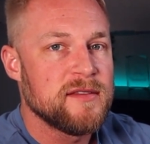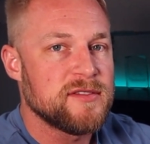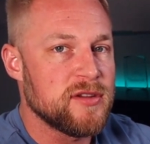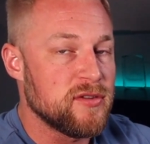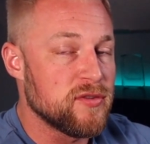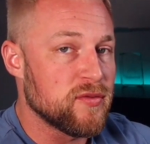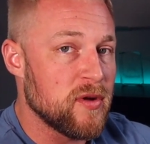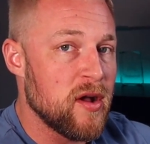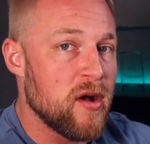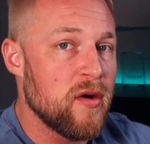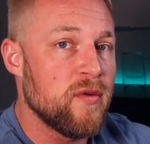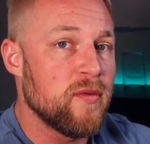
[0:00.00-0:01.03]
to
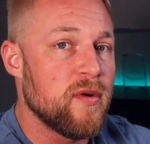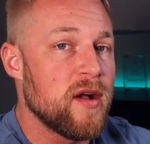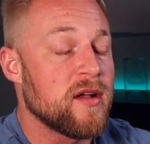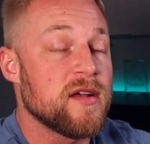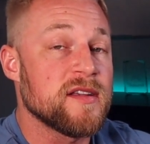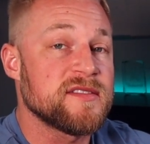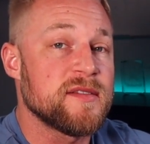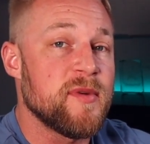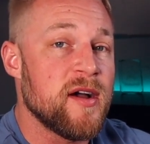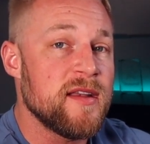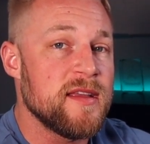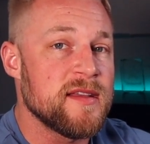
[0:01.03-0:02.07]
grow a custom
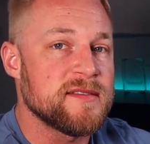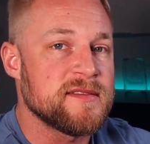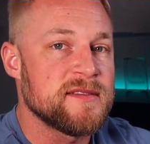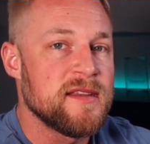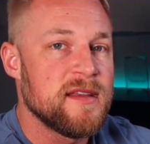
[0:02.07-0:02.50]
audience